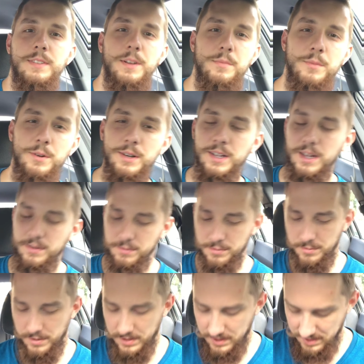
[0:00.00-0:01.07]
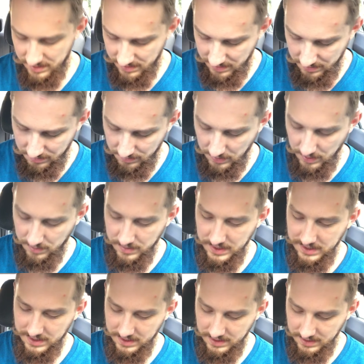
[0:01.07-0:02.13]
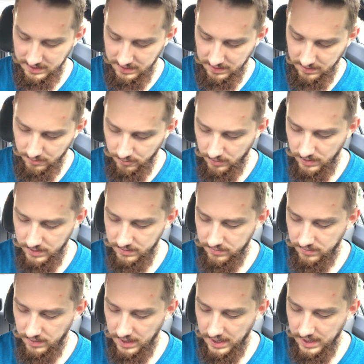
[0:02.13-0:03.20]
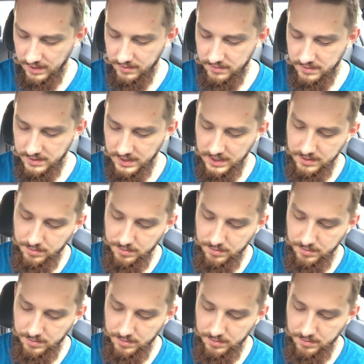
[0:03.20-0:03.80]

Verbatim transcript: Morning, everyone. Romans 1 5 says,